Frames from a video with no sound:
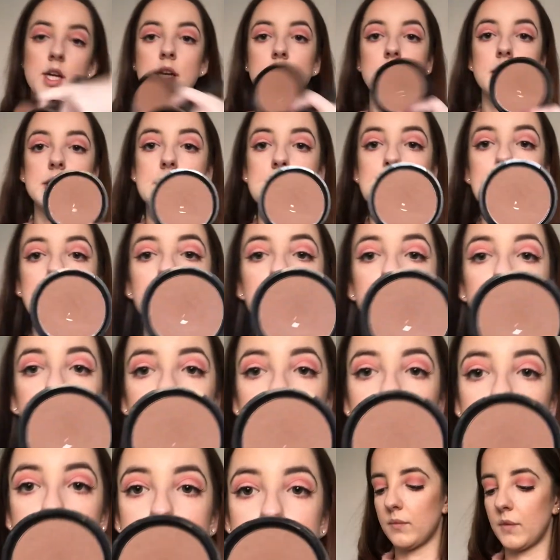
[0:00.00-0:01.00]
Deep.
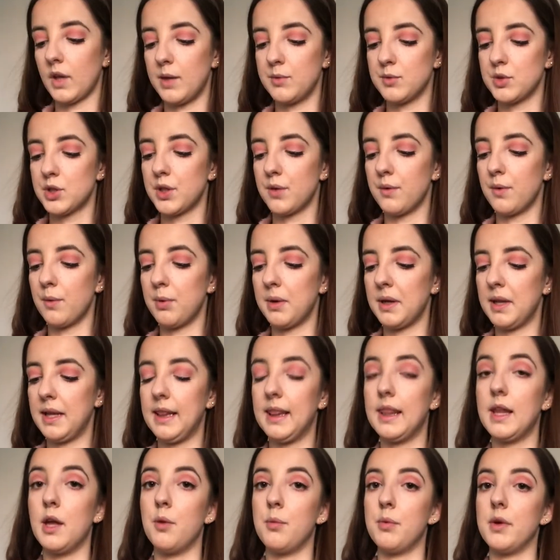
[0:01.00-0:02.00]
I'm just going to apply a
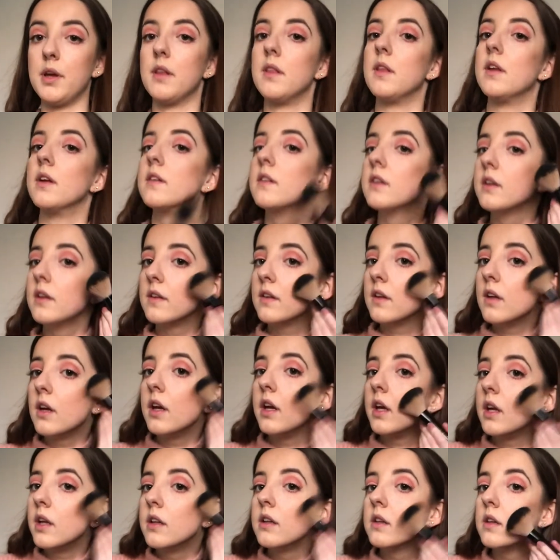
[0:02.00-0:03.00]
little bit of this because it
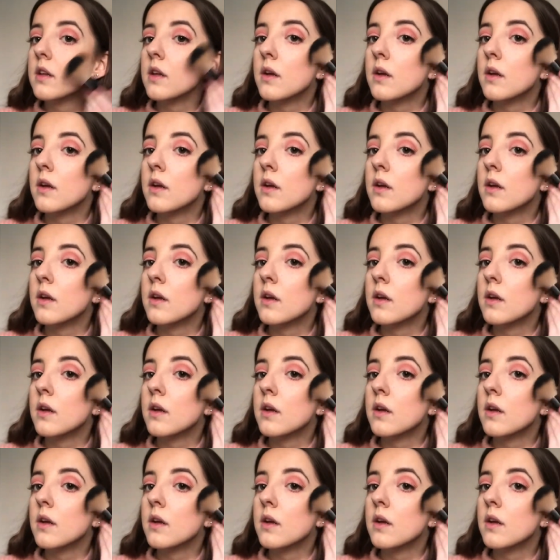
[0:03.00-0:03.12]
is